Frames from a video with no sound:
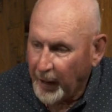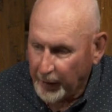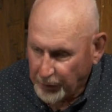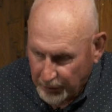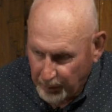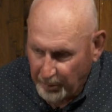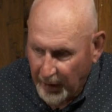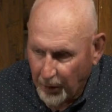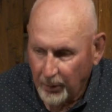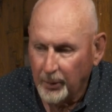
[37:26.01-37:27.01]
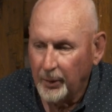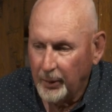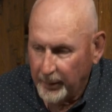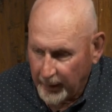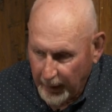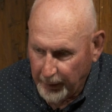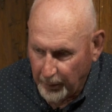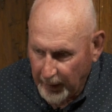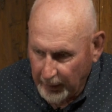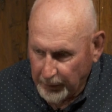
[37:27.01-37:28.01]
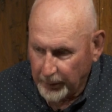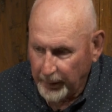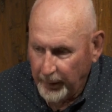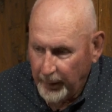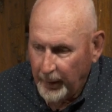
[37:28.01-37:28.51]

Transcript: Astrid Bell, thank you, Astrid,